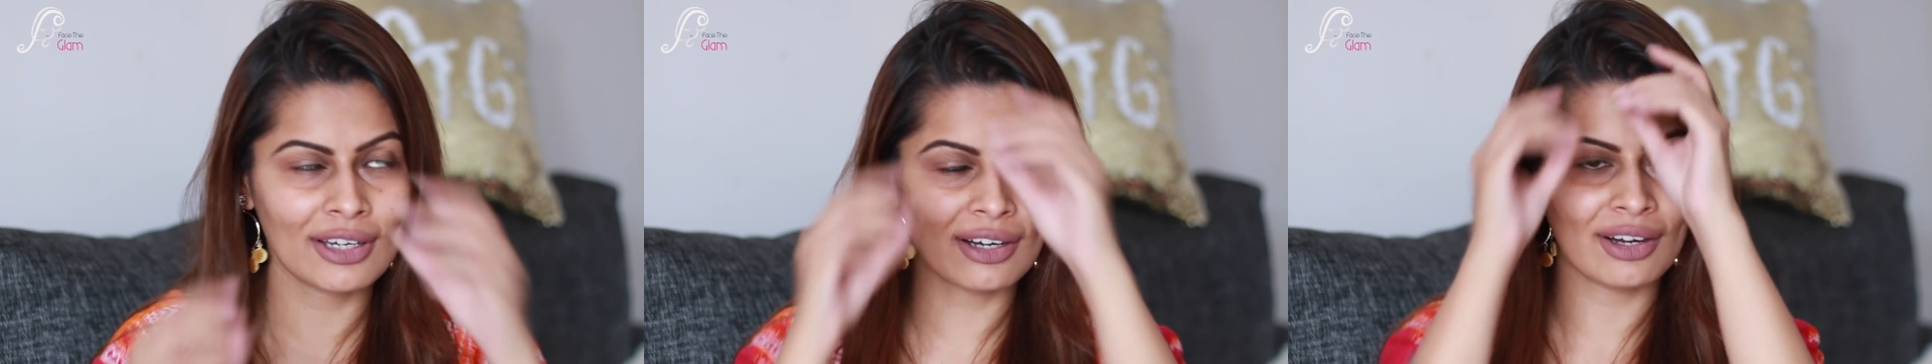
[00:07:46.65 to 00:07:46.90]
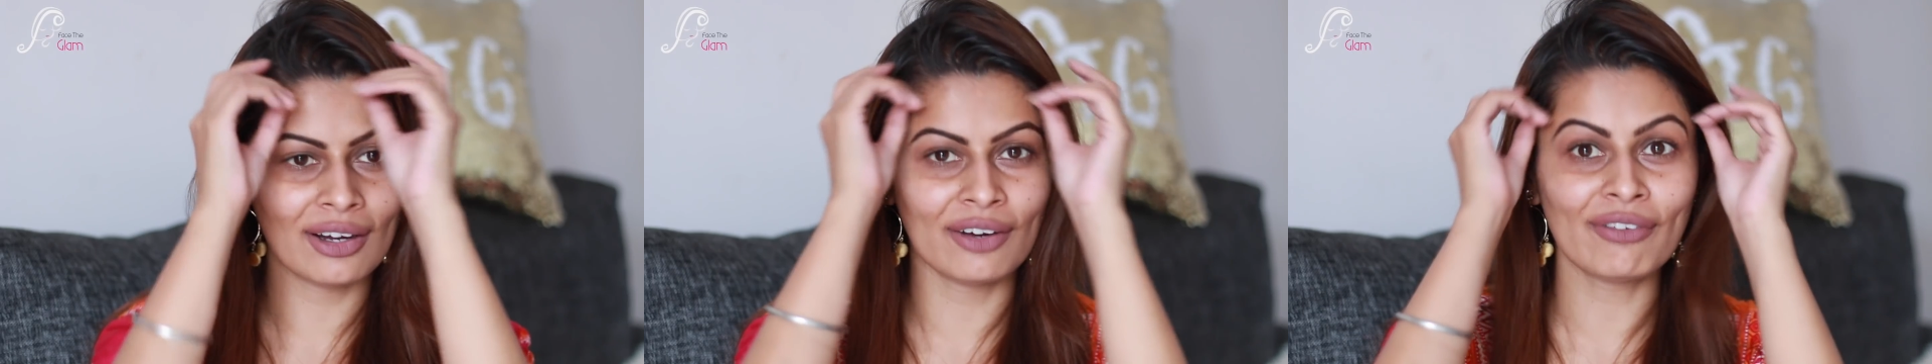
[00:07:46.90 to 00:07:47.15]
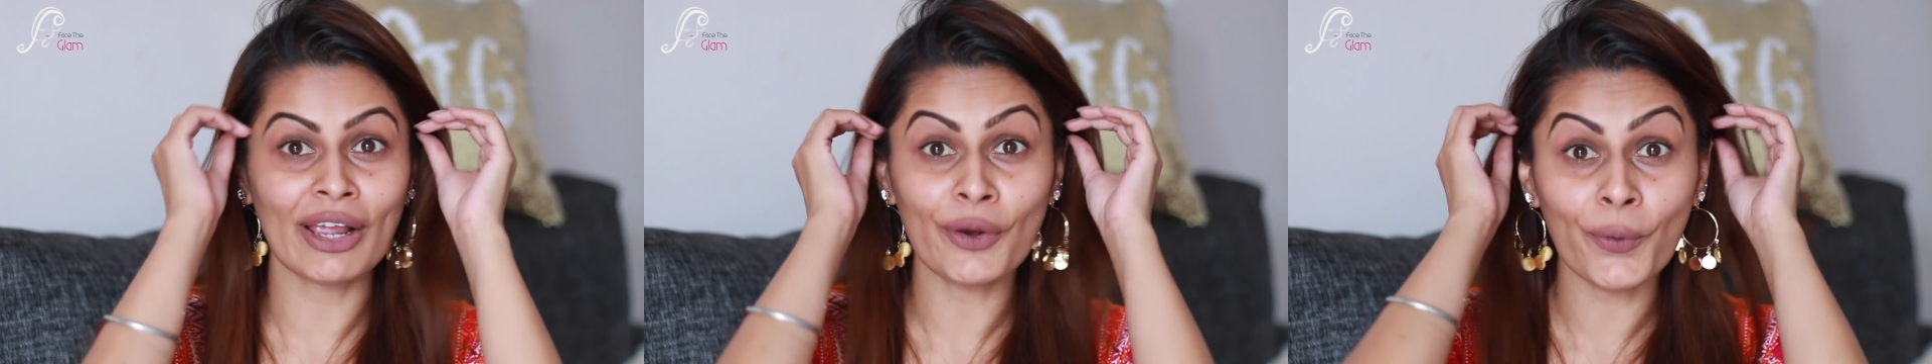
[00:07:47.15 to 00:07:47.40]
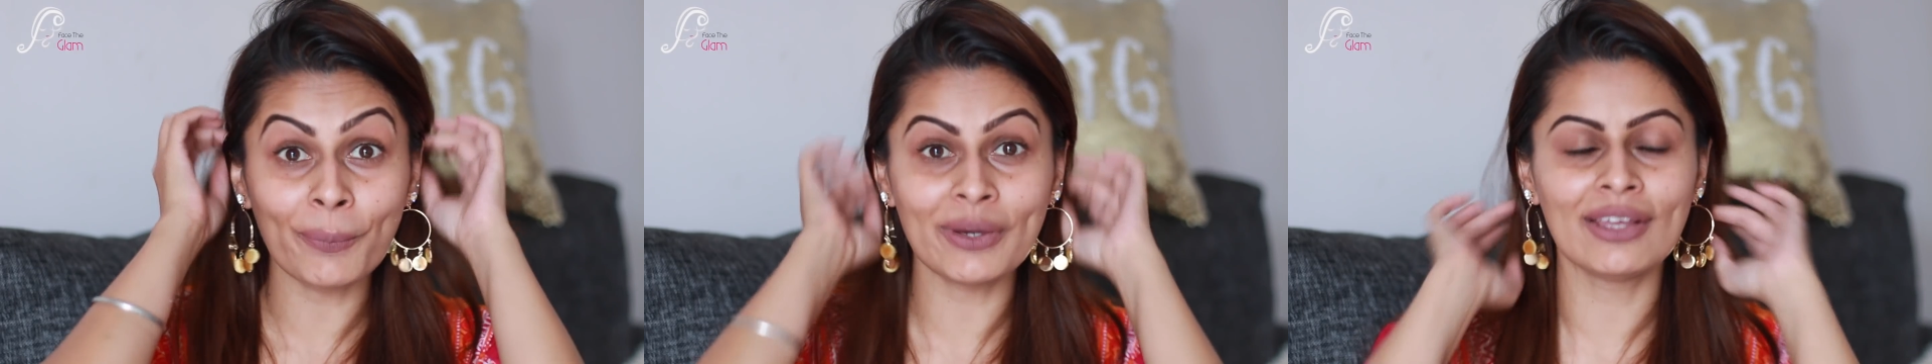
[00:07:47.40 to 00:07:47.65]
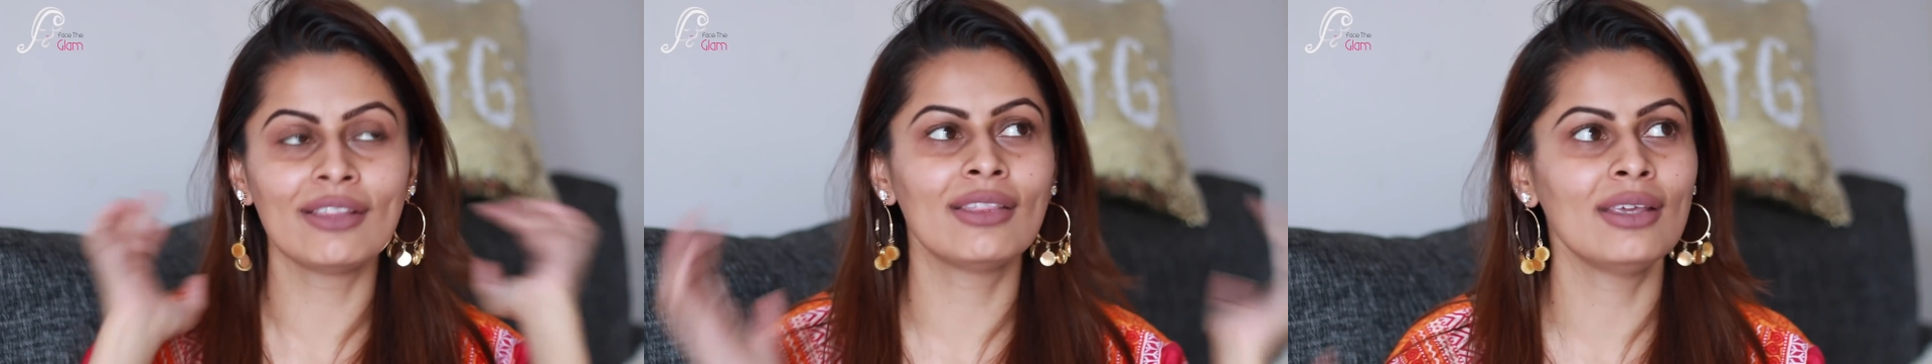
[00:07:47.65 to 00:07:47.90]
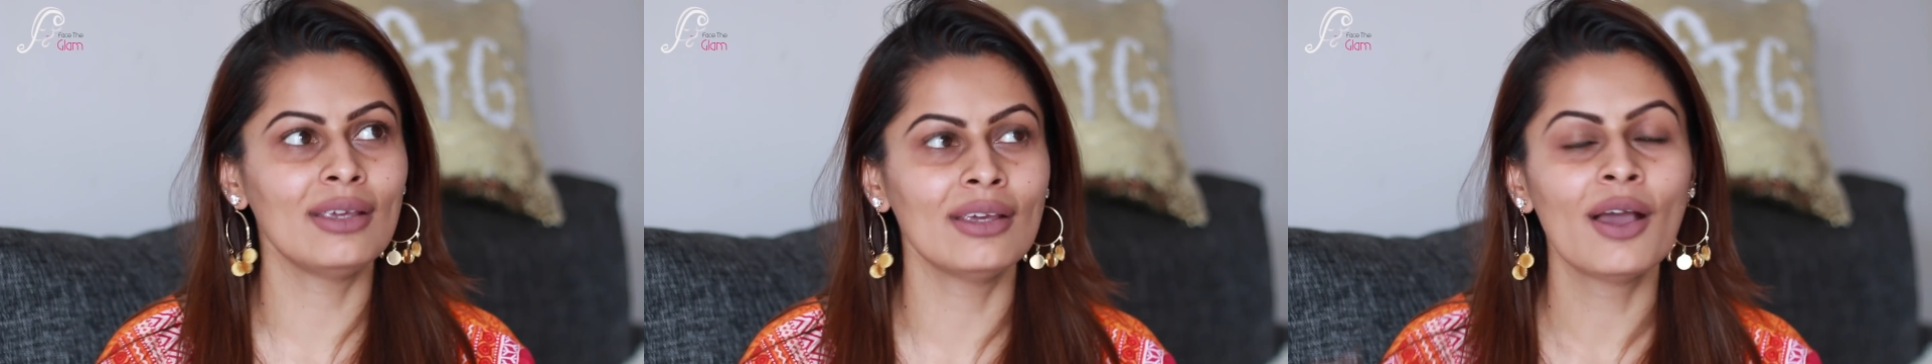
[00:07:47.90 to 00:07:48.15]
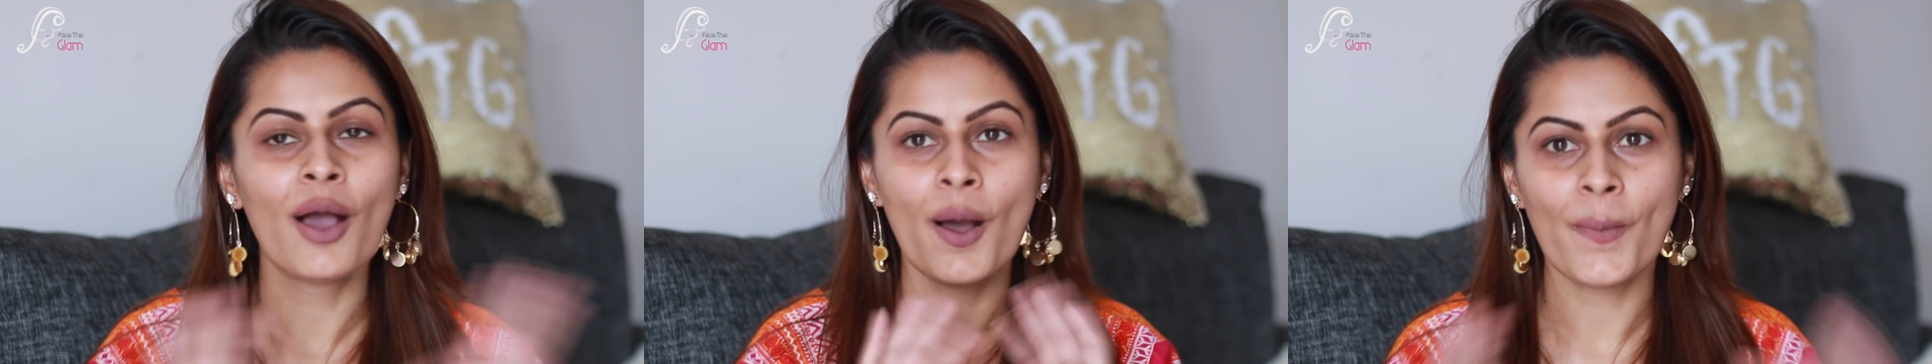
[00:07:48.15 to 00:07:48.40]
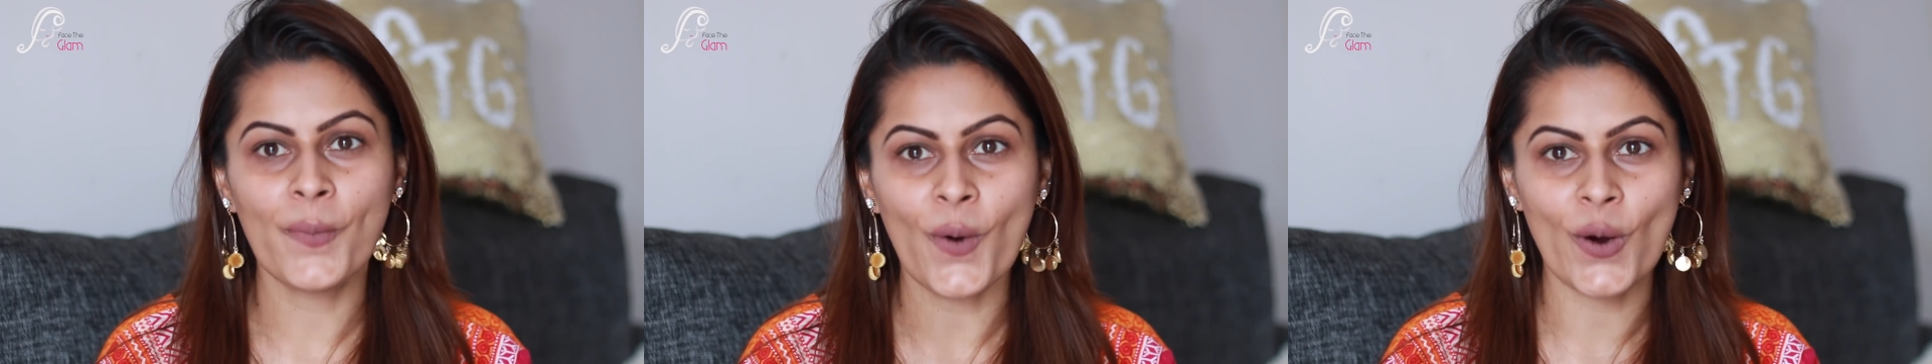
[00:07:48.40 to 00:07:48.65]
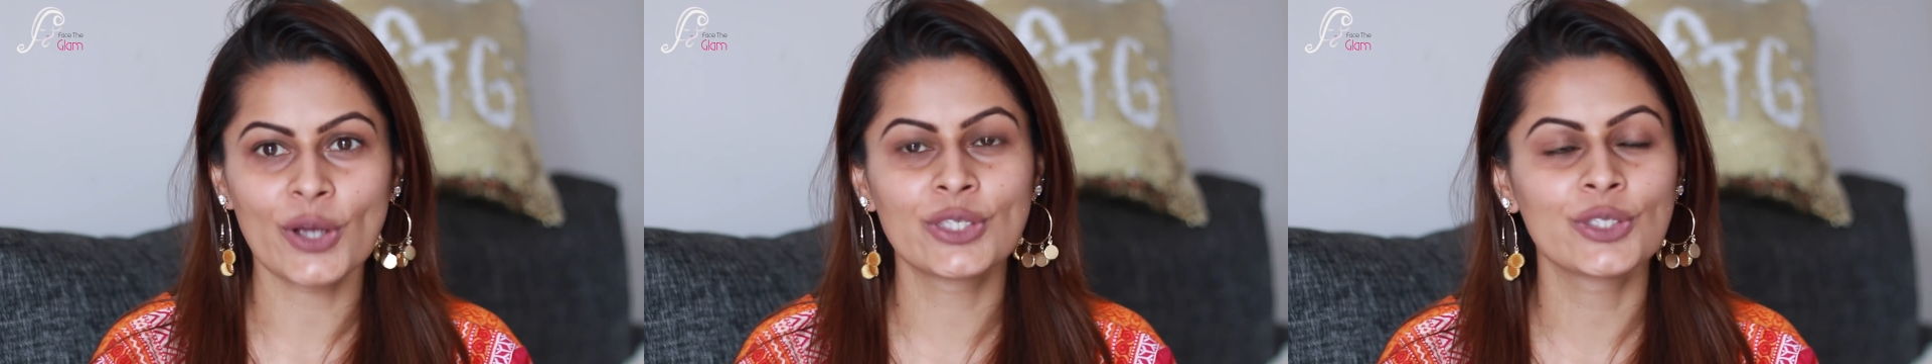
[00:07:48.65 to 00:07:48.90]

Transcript: while opening the box.